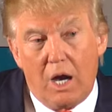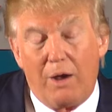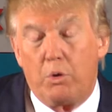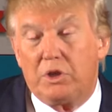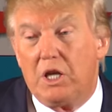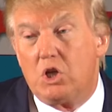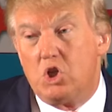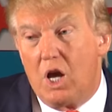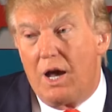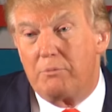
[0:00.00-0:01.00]
I will take
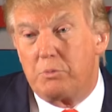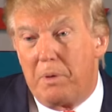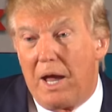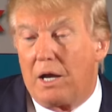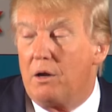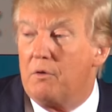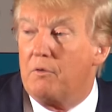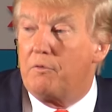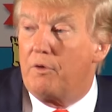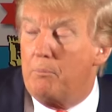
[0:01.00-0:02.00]
jobs back
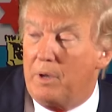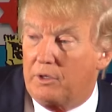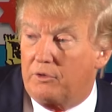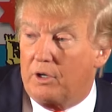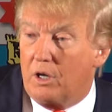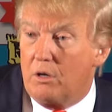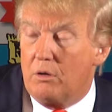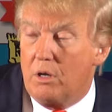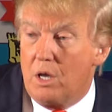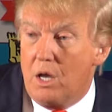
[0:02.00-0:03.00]
from Mexico.